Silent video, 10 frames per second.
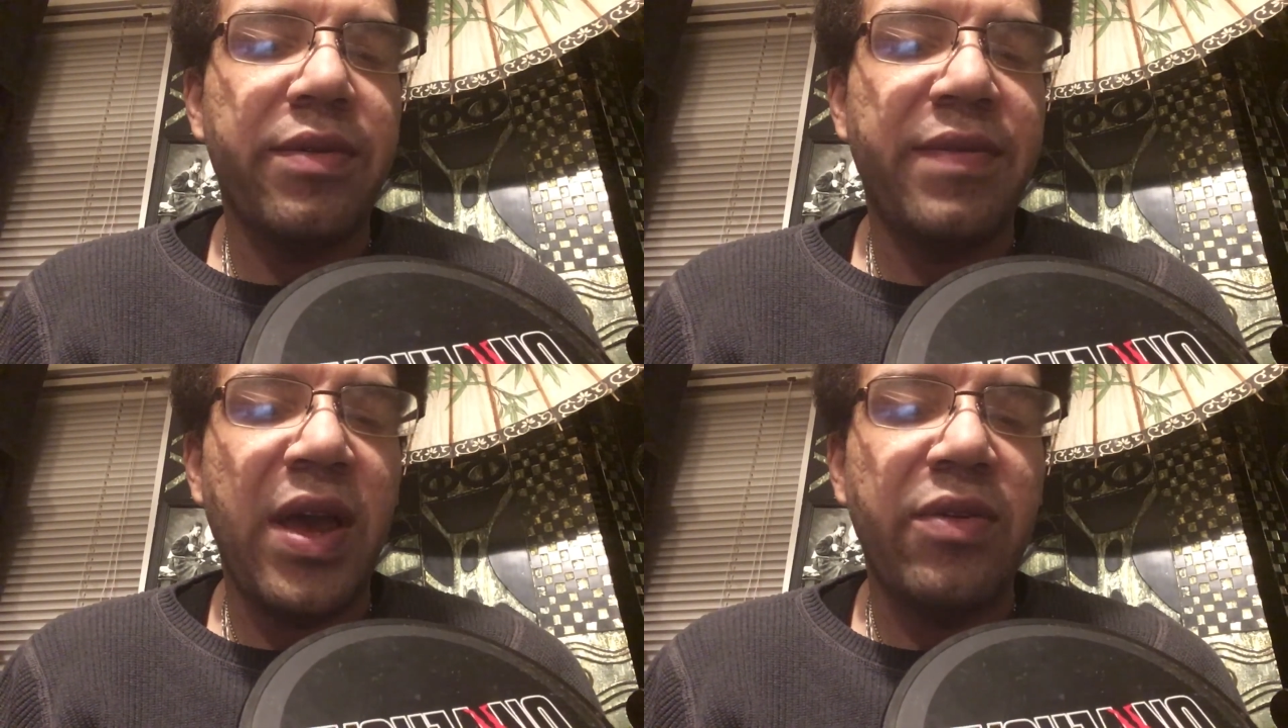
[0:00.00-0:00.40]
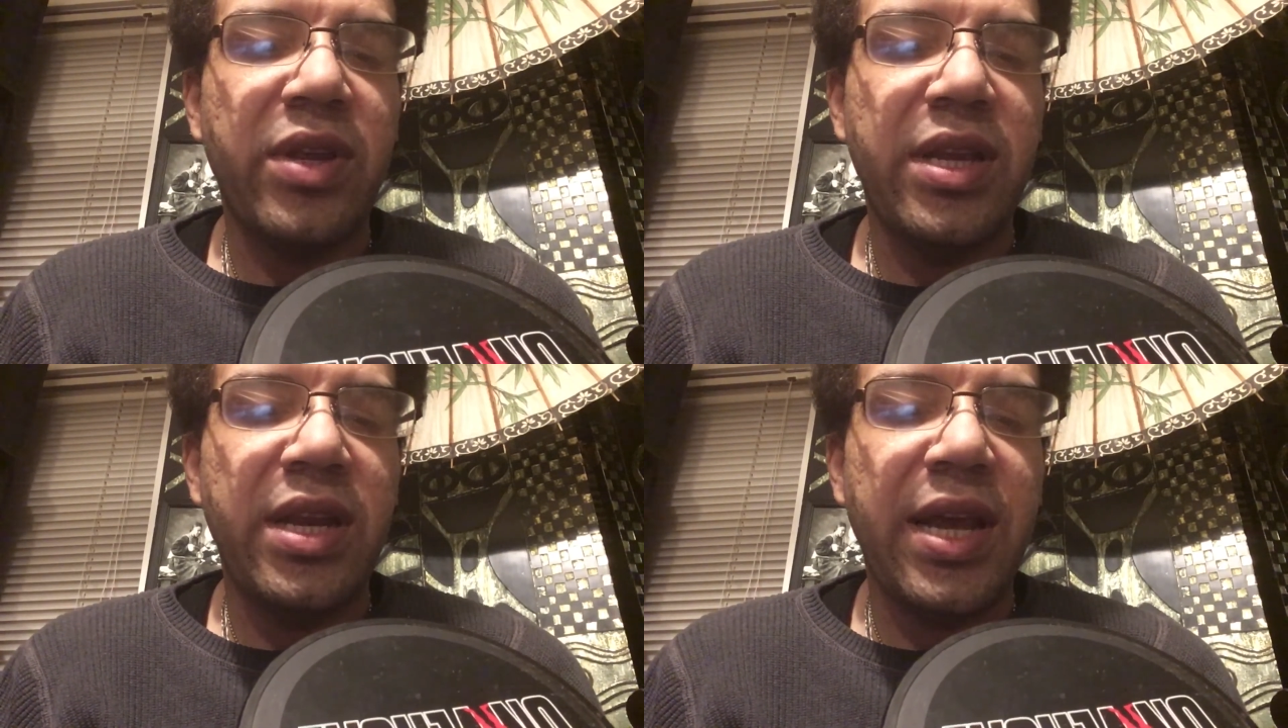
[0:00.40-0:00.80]

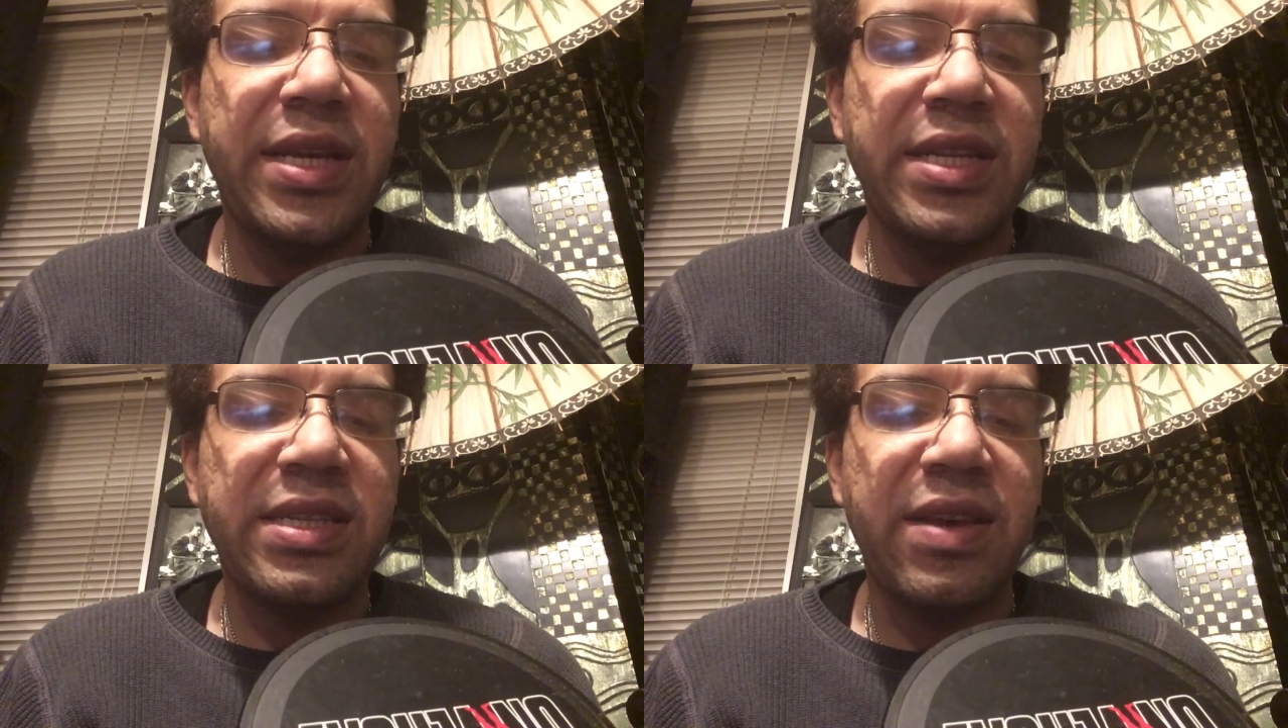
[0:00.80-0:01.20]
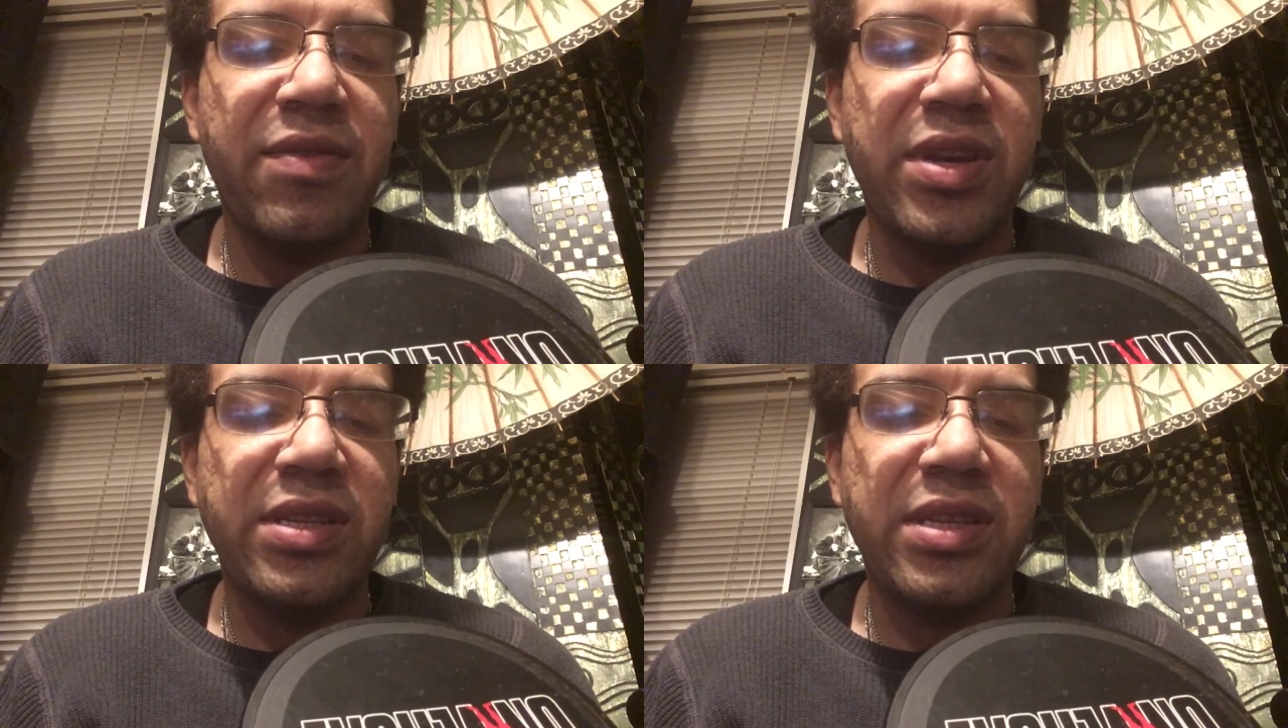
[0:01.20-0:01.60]
Founded in
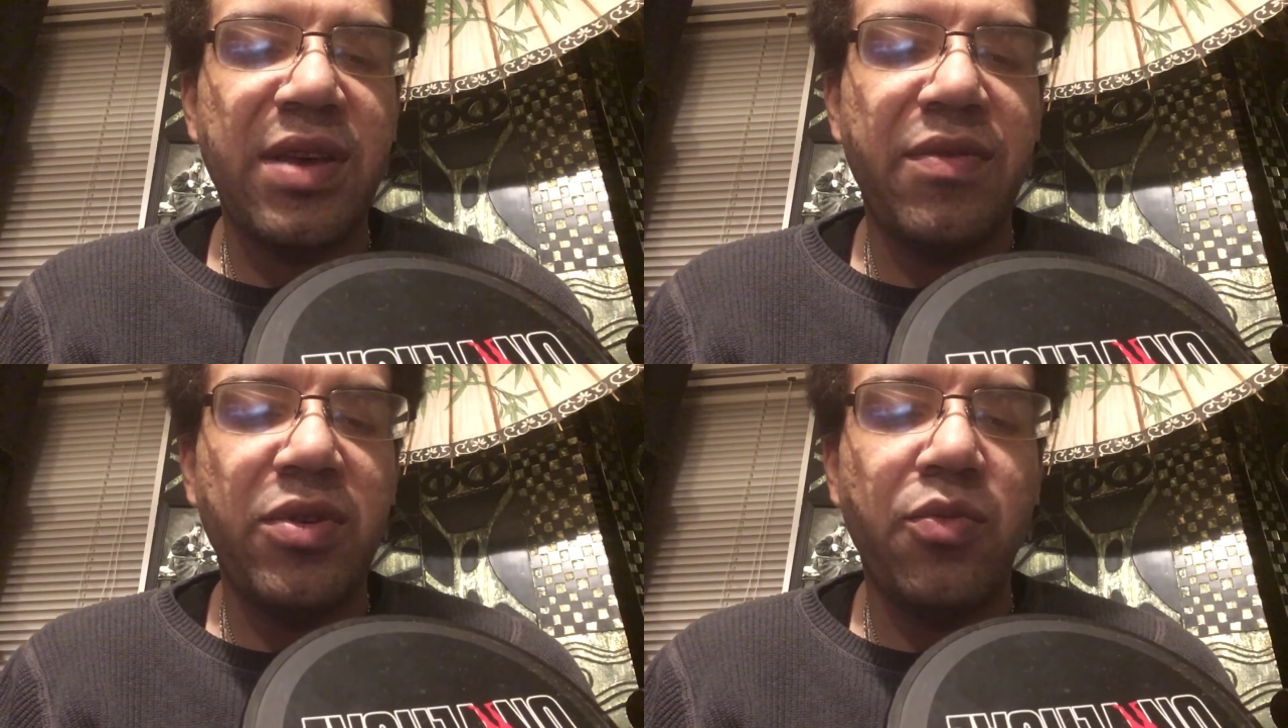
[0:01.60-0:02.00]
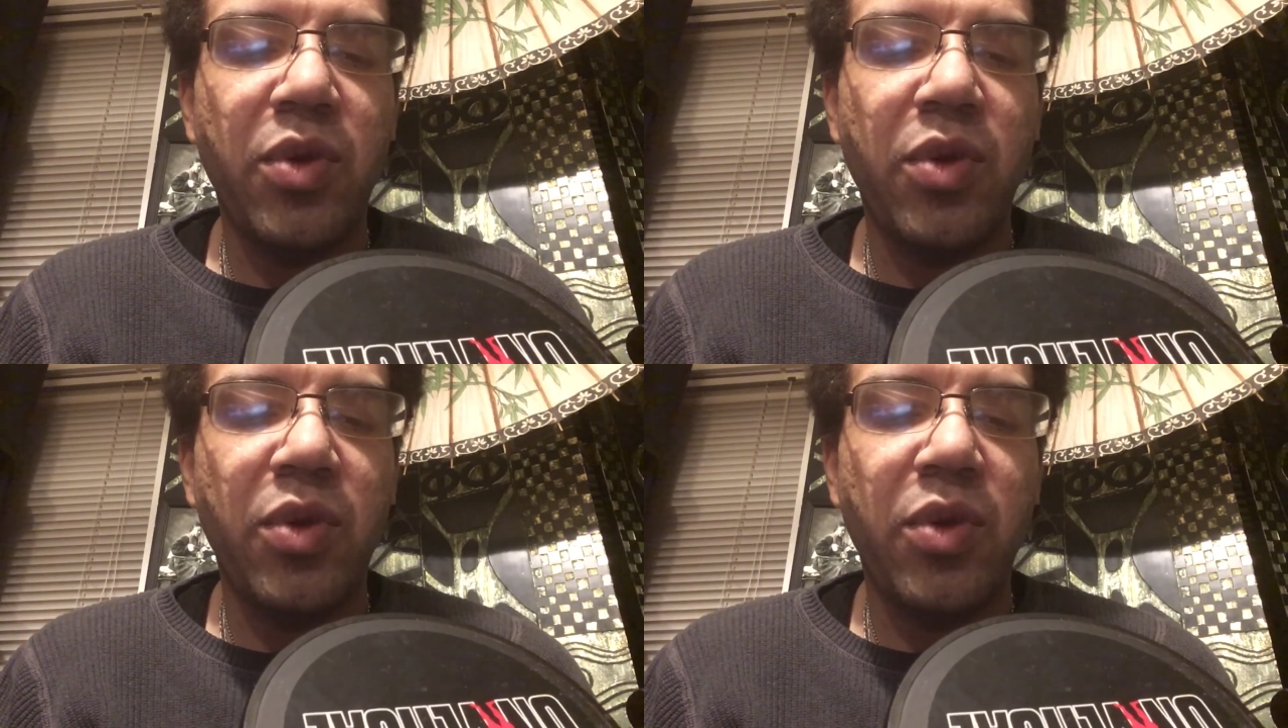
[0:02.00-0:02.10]
1977,